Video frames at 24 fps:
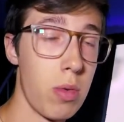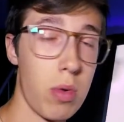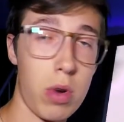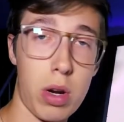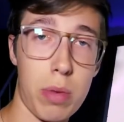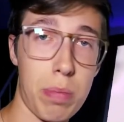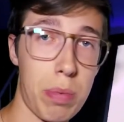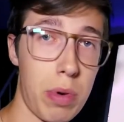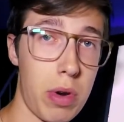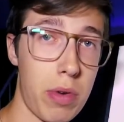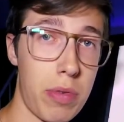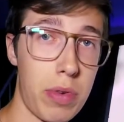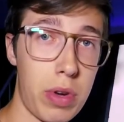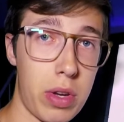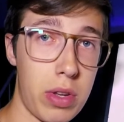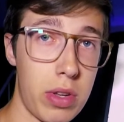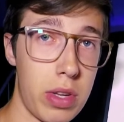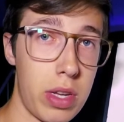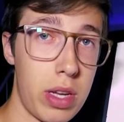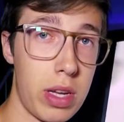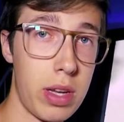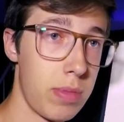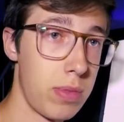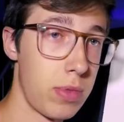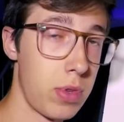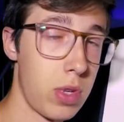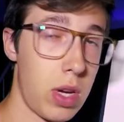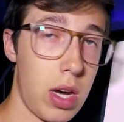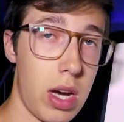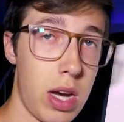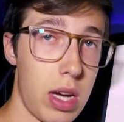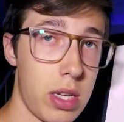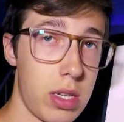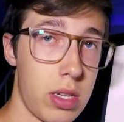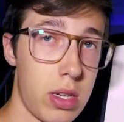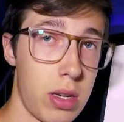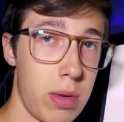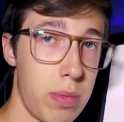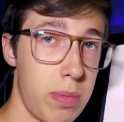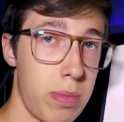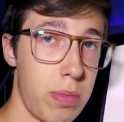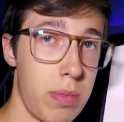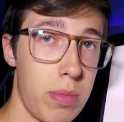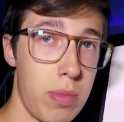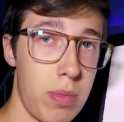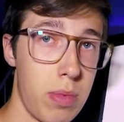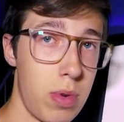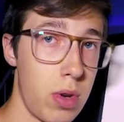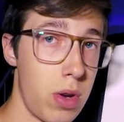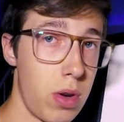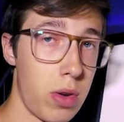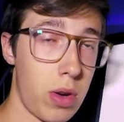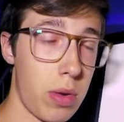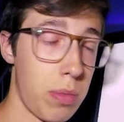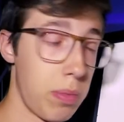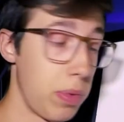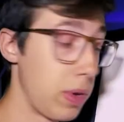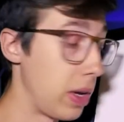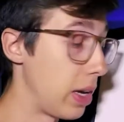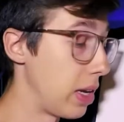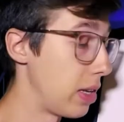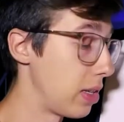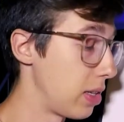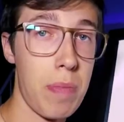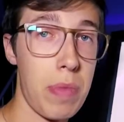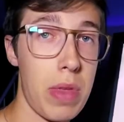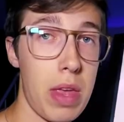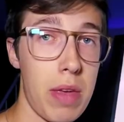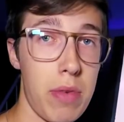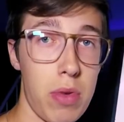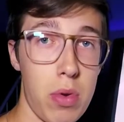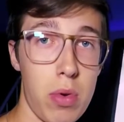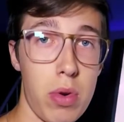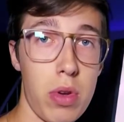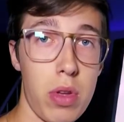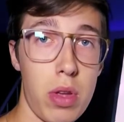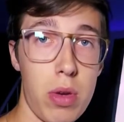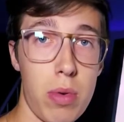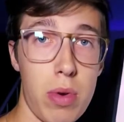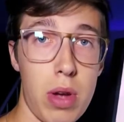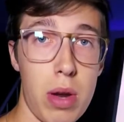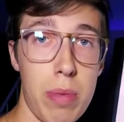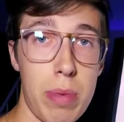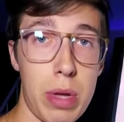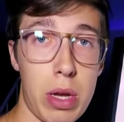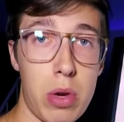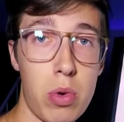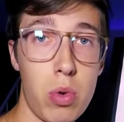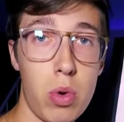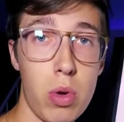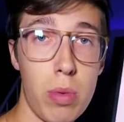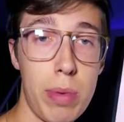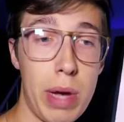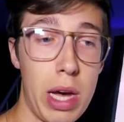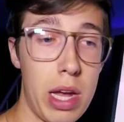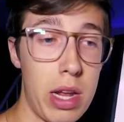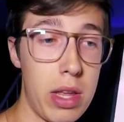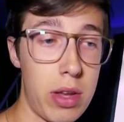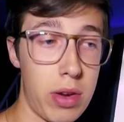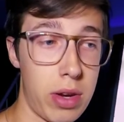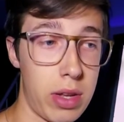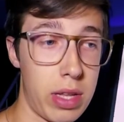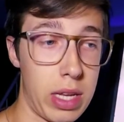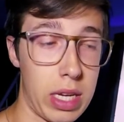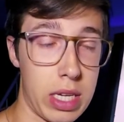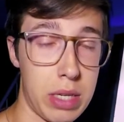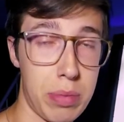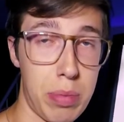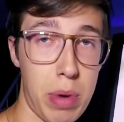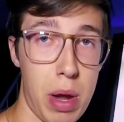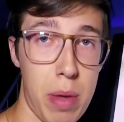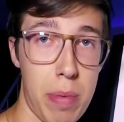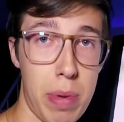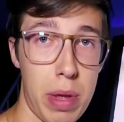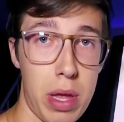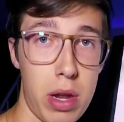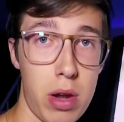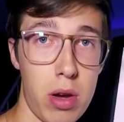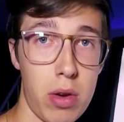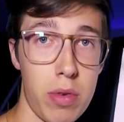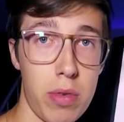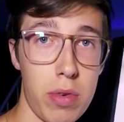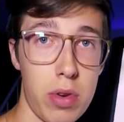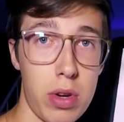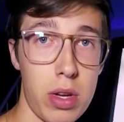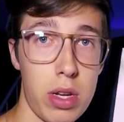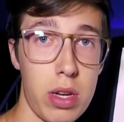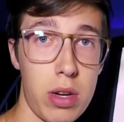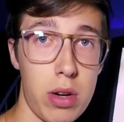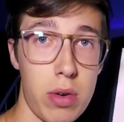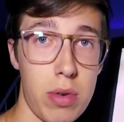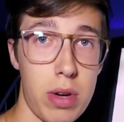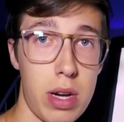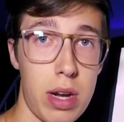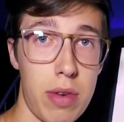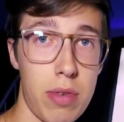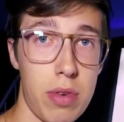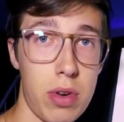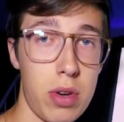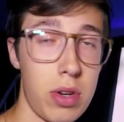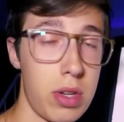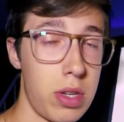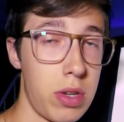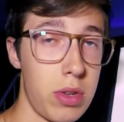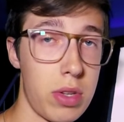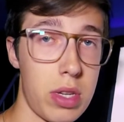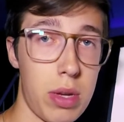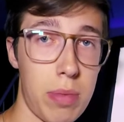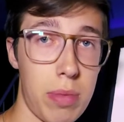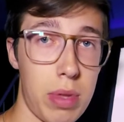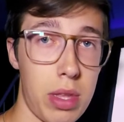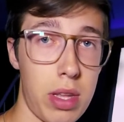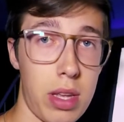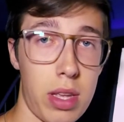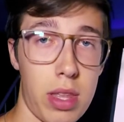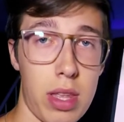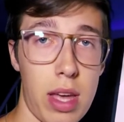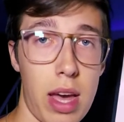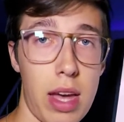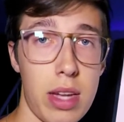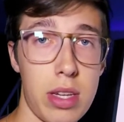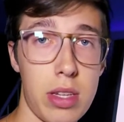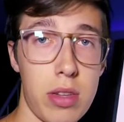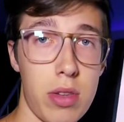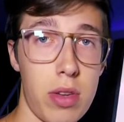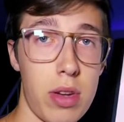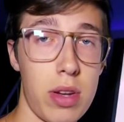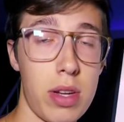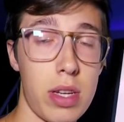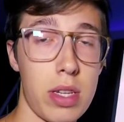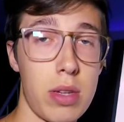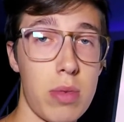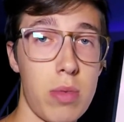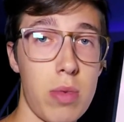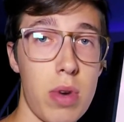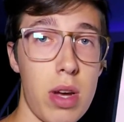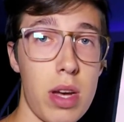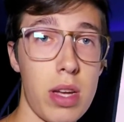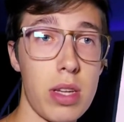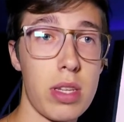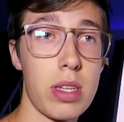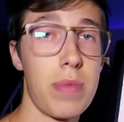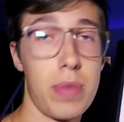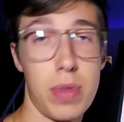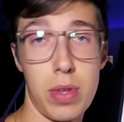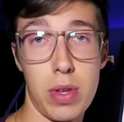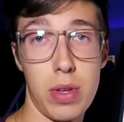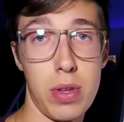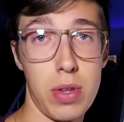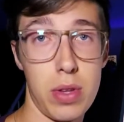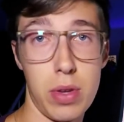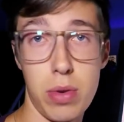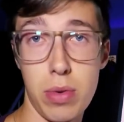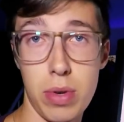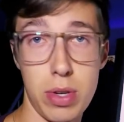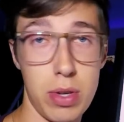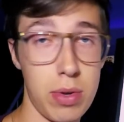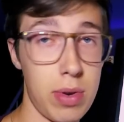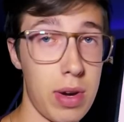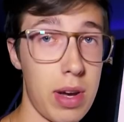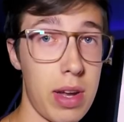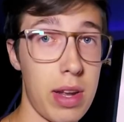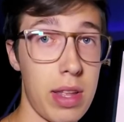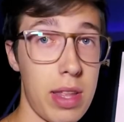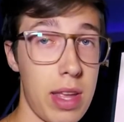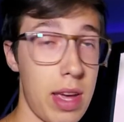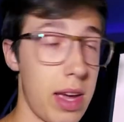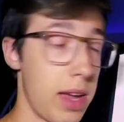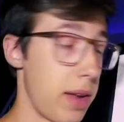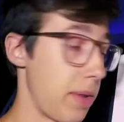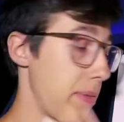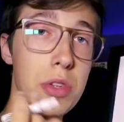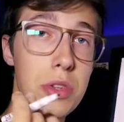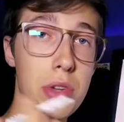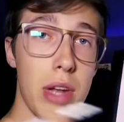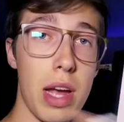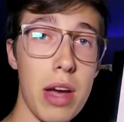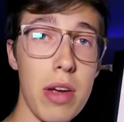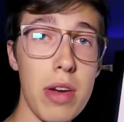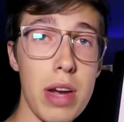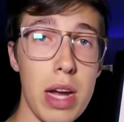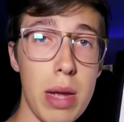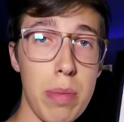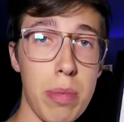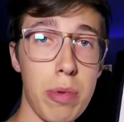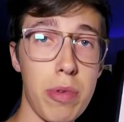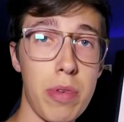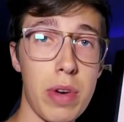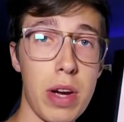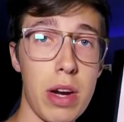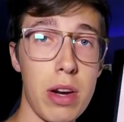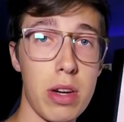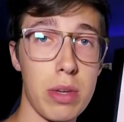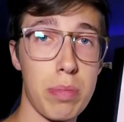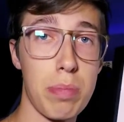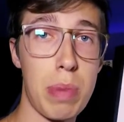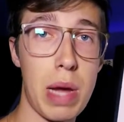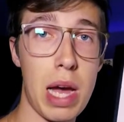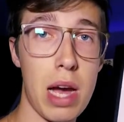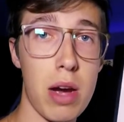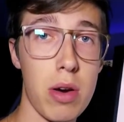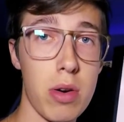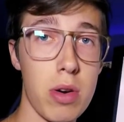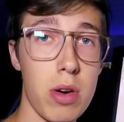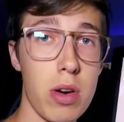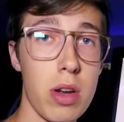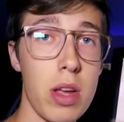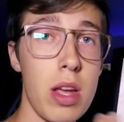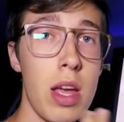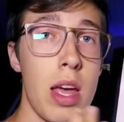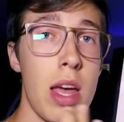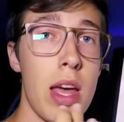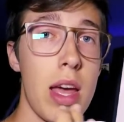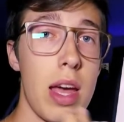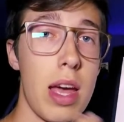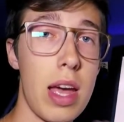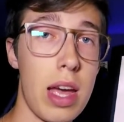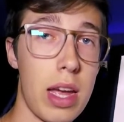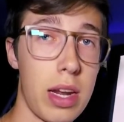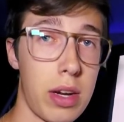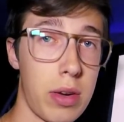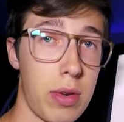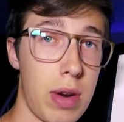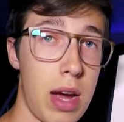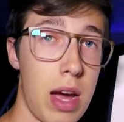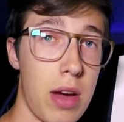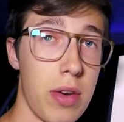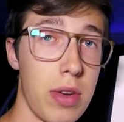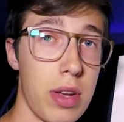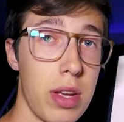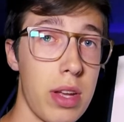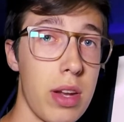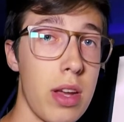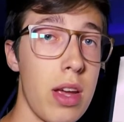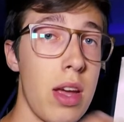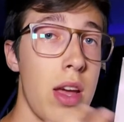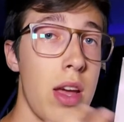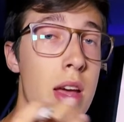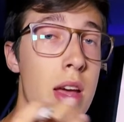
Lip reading: Worked perfectly, it's awesome, no complaints. If you really wanna be cool about it, you can like spray paint over it or whatever, do something like that so that it doesn't rust, do what you want on that. Now your amplifier is powered and grounded.